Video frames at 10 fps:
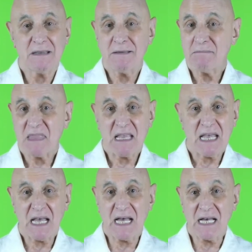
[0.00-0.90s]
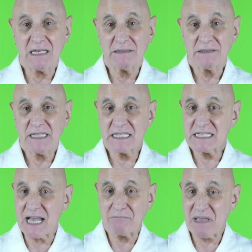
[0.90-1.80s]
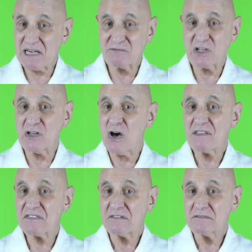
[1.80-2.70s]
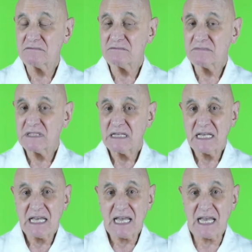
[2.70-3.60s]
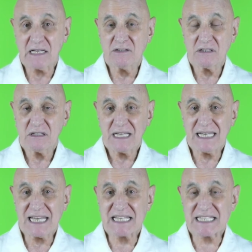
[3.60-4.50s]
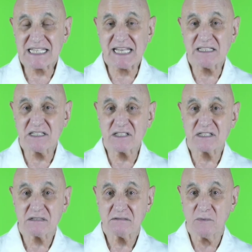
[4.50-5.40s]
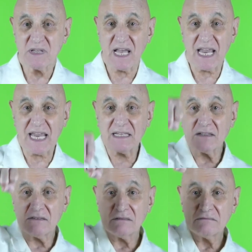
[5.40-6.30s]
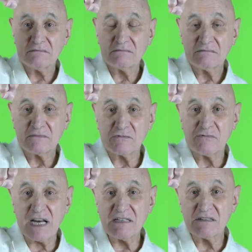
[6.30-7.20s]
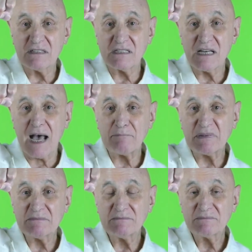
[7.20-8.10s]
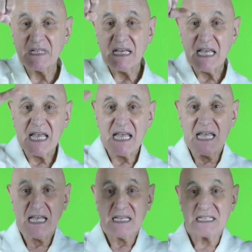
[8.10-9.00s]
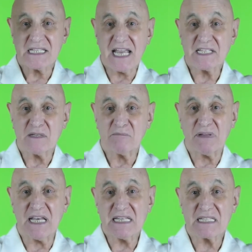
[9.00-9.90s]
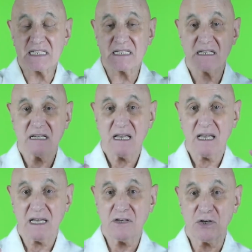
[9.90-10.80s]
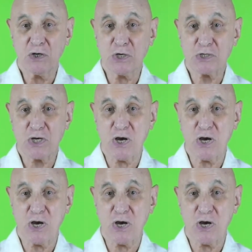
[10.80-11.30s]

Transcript: It's not made of cloth, and it extends with a handle right to the top, stays in place, and you're good to go.